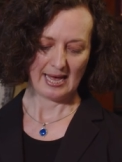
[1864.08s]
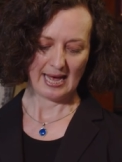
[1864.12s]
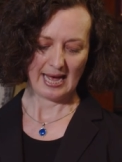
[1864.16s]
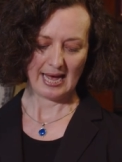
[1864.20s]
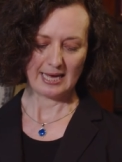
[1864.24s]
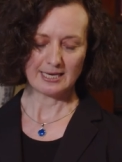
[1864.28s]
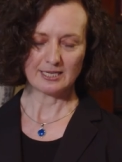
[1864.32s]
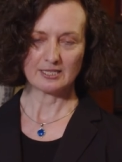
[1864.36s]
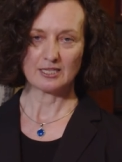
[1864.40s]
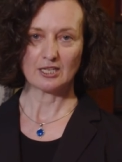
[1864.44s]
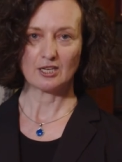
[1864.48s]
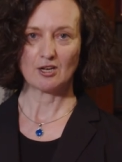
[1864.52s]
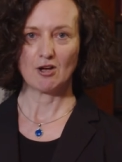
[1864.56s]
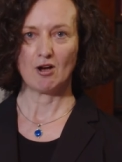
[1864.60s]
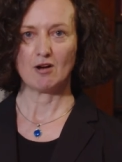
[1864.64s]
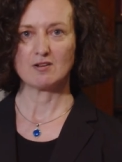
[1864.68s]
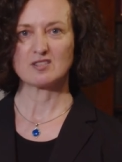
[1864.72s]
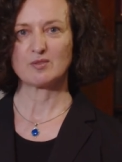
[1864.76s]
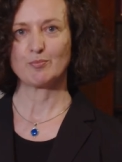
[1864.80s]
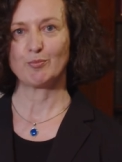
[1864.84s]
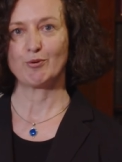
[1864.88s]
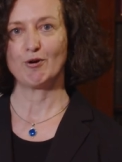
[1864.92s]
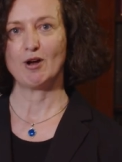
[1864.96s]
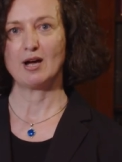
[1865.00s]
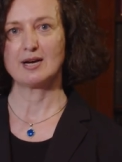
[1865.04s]
and to the
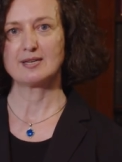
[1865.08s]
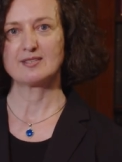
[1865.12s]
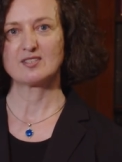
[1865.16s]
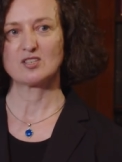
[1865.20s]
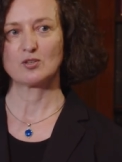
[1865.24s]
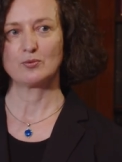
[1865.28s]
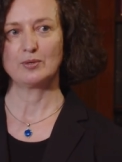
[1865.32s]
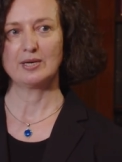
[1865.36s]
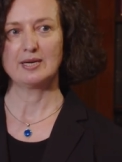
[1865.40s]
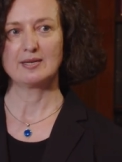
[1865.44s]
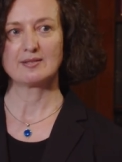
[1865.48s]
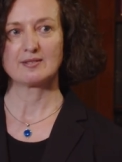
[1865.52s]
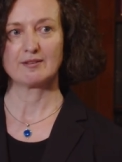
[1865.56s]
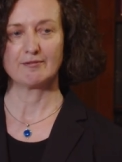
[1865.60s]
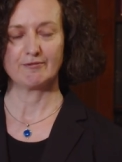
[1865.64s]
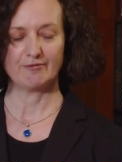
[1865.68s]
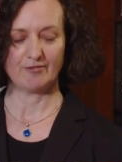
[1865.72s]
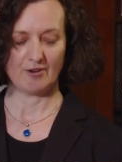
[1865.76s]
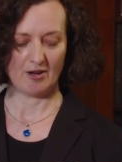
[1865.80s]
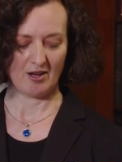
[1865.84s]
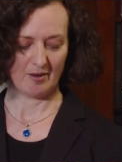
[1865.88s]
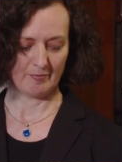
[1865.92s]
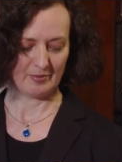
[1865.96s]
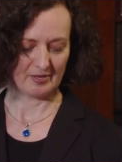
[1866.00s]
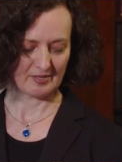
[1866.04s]
cost price squeeze that
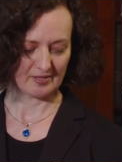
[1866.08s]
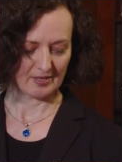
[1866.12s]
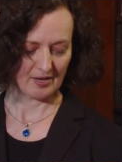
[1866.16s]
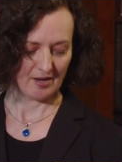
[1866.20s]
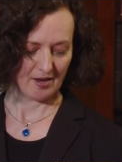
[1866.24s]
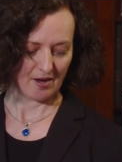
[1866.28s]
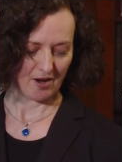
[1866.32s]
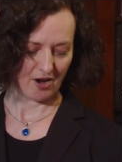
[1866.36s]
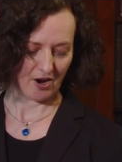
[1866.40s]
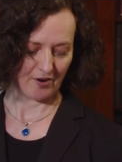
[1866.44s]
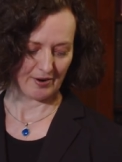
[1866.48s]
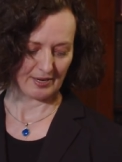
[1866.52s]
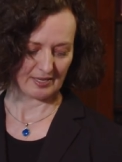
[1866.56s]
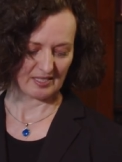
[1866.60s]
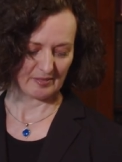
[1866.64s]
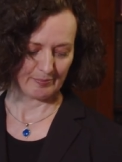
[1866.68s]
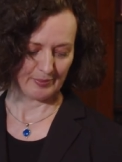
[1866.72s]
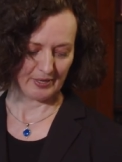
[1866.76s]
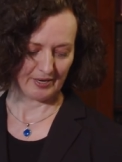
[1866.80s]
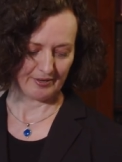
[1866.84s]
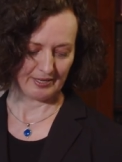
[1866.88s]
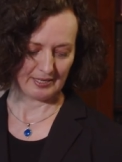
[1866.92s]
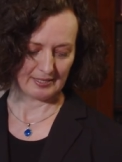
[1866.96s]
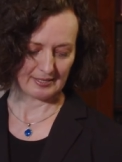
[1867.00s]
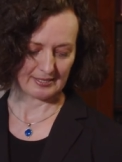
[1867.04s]
farmers are
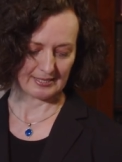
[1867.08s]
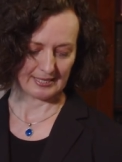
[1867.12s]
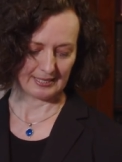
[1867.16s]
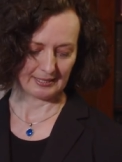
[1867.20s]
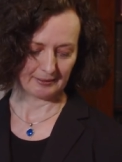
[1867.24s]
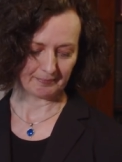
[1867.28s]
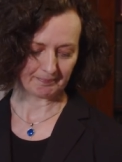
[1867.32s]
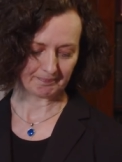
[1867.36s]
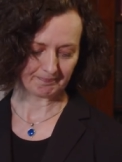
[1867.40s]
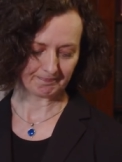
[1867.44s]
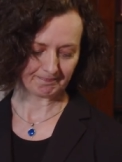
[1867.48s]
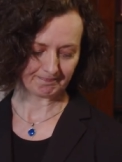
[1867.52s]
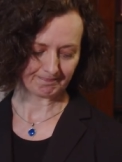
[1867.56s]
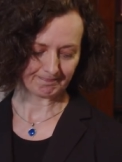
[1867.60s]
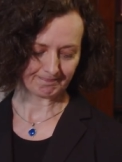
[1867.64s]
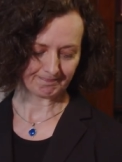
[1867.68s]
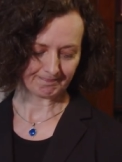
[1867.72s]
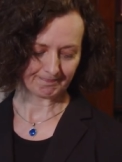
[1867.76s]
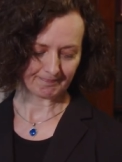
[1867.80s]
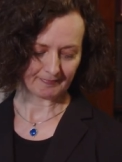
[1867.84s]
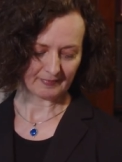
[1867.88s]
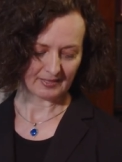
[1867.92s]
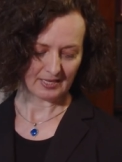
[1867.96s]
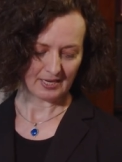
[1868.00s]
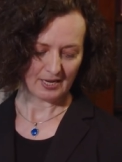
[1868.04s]
experiencing.
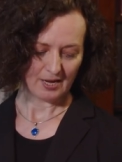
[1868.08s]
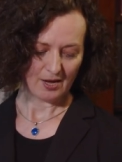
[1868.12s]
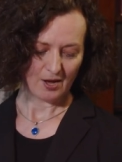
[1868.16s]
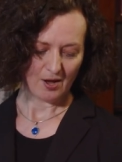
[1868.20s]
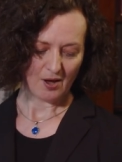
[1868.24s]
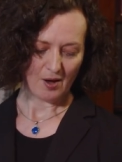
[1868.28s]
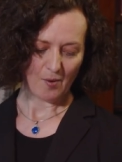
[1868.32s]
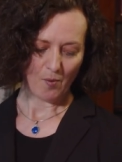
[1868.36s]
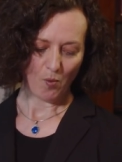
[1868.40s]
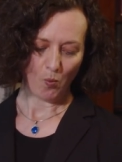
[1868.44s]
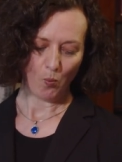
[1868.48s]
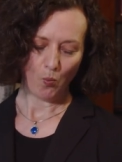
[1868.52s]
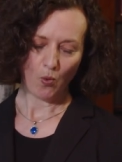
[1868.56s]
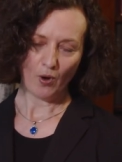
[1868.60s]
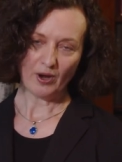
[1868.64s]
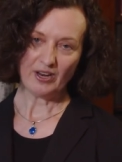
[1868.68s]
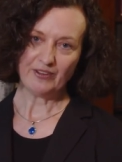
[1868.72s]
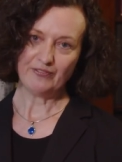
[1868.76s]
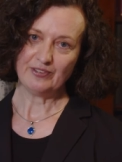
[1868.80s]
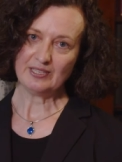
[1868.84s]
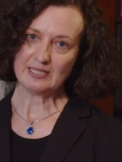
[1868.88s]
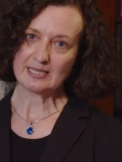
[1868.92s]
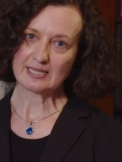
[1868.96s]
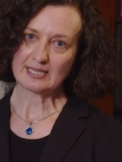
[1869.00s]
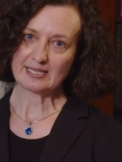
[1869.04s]
What
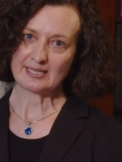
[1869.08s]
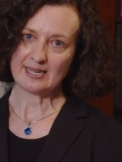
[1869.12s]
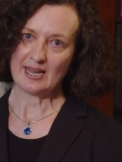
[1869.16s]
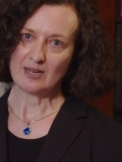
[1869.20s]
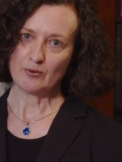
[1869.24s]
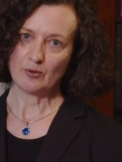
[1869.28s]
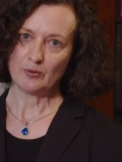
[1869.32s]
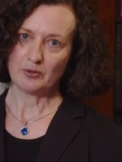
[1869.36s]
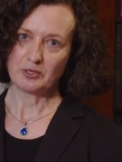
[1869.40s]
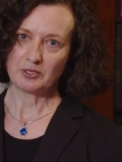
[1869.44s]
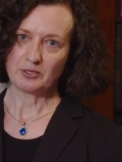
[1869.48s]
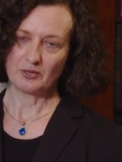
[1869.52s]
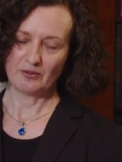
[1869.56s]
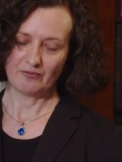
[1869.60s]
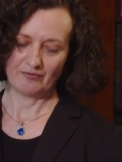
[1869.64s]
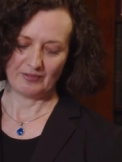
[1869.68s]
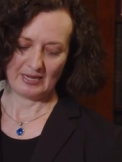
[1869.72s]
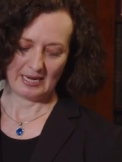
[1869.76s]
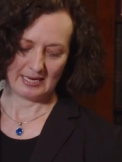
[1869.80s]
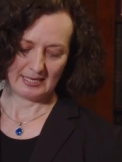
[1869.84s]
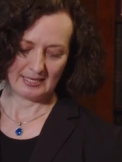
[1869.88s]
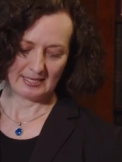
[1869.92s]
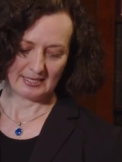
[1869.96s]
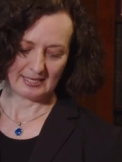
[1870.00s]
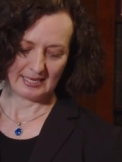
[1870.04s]
if instead we were to
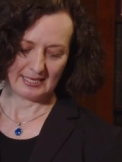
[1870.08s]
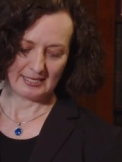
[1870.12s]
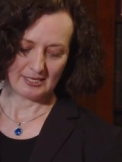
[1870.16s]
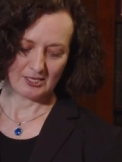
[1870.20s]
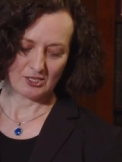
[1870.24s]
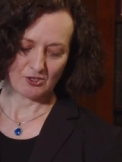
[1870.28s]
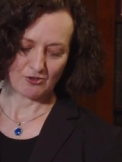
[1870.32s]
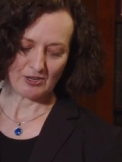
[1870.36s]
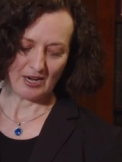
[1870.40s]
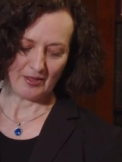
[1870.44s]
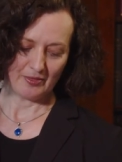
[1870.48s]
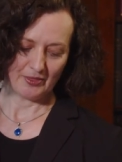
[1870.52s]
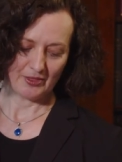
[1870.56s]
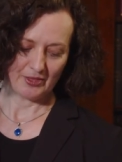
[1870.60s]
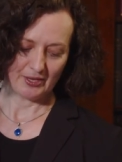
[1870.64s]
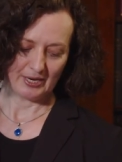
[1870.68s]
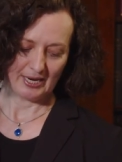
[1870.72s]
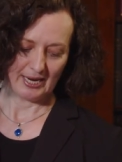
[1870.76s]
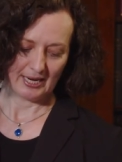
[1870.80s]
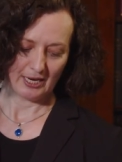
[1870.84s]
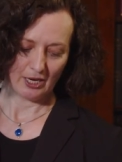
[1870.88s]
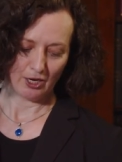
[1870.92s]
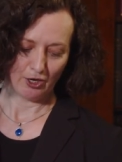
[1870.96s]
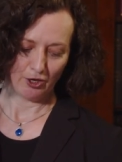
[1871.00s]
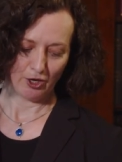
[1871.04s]
invest in
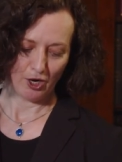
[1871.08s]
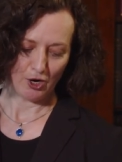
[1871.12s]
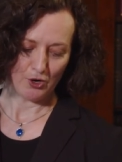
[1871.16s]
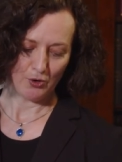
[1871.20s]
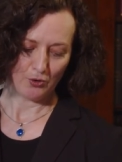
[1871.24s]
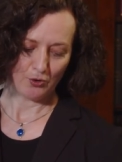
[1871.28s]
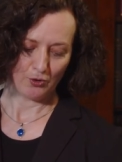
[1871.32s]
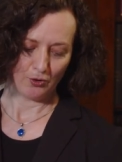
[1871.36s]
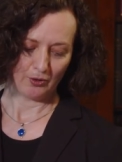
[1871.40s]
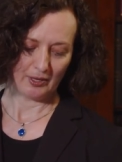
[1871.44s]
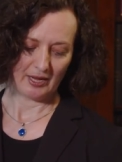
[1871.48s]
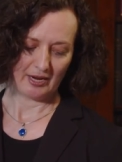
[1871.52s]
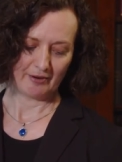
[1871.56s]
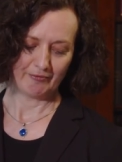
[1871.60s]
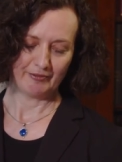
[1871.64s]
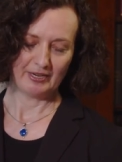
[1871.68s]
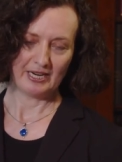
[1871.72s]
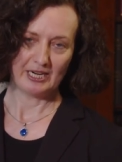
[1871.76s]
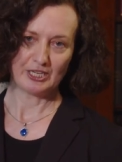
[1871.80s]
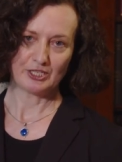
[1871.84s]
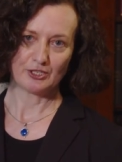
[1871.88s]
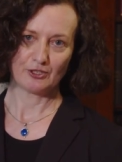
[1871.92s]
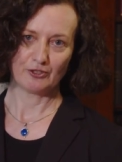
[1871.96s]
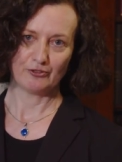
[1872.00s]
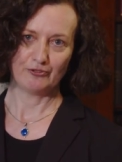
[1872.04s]
strengthening local and
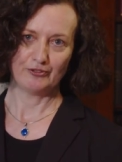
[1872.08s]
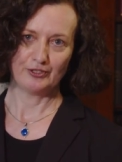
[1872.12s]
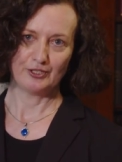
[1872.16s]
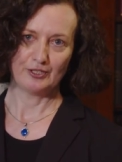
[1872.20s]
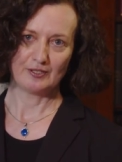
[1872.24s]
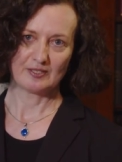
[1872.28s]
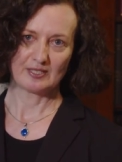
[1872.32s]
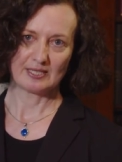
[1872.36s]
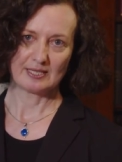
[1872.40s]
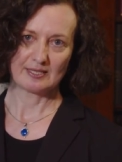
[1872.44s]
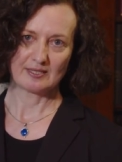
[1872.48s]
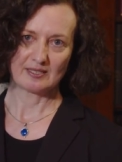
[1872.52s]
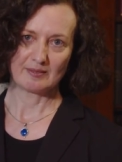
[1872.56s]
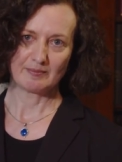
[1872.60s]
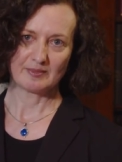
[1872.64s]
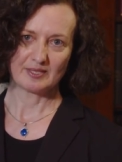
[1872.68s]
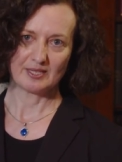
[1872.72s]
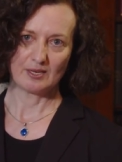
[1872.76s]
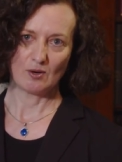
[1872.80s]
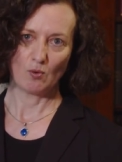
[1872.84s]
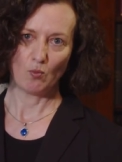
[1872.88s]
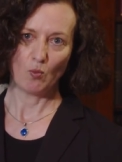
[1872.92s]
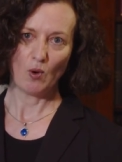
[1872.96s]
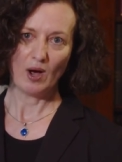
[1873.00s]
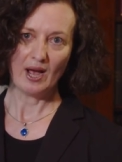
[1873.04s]
regional food systems
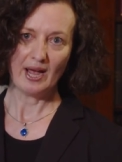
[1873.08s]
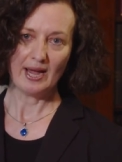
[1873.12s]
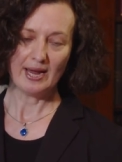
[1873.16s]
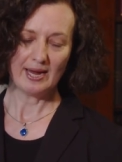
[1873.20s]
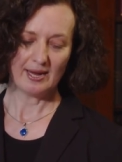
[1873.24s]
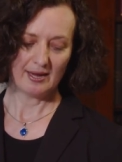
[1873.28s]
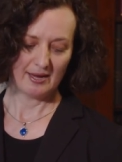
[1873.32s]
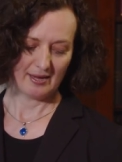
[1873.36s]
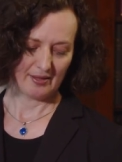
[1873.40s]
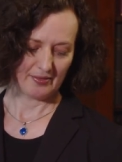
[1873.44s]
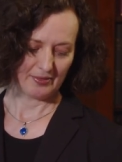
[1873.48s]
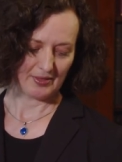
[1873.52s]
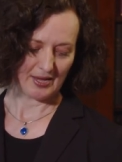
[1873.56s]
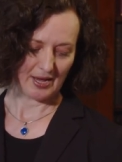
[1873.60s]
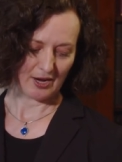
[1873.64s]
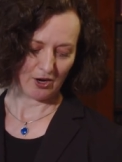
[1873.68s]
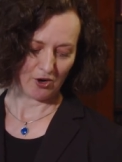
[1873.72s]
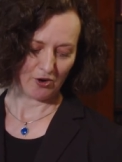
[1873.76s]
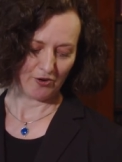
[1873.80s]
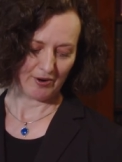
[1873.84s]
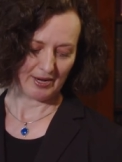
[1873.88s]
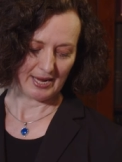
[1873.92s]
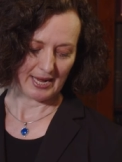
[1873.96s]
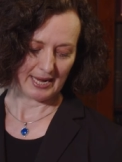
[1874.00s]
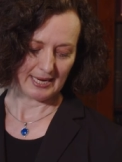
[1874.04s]
in a way that
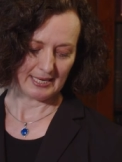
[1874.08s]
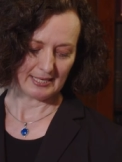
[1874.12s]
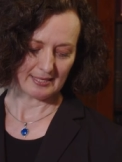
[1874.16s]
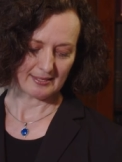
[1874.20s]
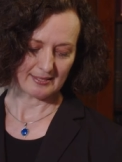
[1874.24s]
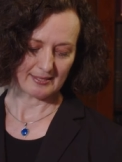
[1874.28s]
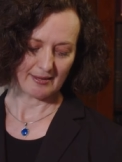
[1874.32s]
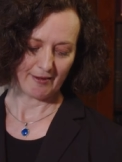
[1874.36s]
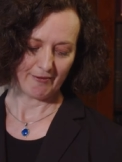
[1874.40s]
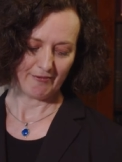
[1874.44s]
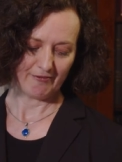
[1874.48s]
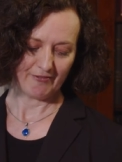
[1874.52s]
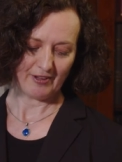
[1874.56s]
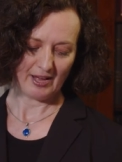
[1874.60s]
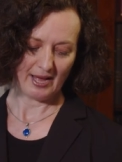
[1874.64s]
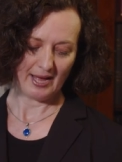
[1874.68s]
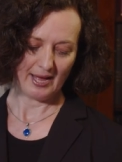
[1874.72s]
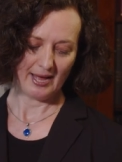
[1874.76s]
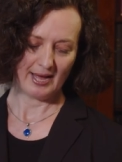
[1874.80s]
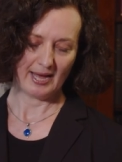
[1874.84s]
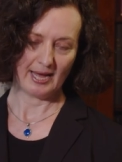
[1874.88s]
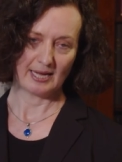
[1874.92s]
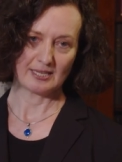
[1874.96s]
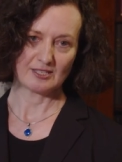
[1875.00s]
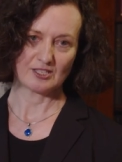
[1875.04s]
creates
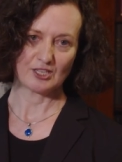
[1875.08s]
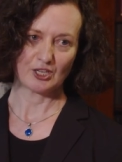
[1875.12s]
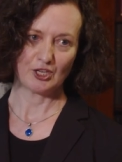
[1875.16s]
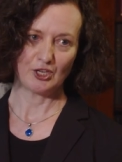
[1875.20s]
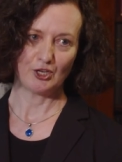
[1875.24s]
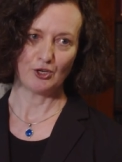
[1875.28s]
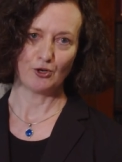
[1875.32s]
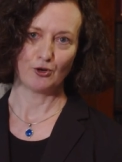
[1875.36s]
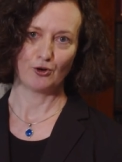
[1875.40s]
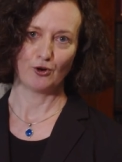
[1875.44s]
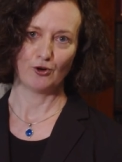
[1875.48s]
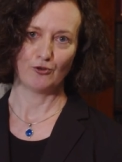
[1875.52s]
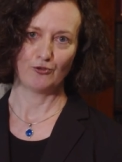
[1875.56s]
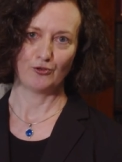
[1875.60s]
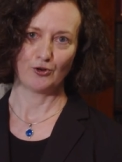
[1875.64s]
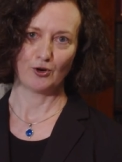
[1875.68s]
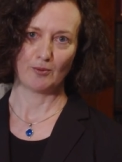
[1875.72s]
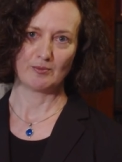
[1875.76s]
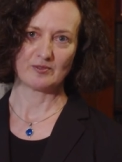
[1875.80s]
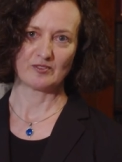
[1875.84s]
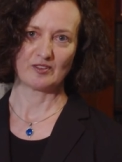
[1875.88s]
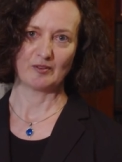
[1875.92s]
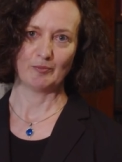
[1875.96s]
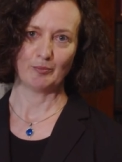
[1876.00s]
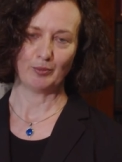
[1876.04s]
fair and secure
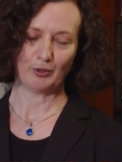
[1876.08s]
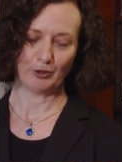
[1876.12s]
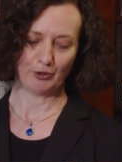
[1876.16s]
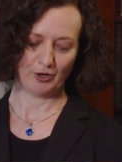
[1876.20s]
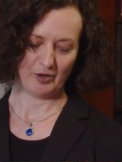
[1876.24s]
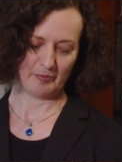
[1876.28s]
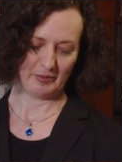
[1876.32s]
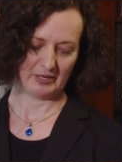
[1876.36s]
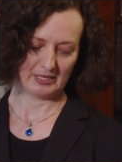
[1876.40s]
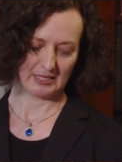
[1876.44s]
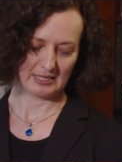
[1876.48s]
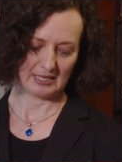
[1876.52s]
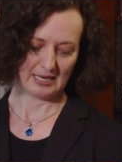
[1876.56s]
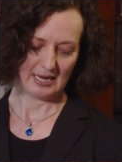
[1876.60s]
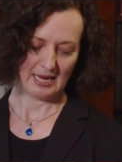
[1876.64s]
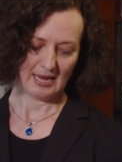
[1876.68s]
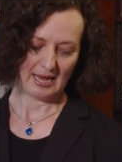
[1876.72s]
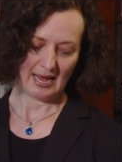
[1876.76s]
forms of employment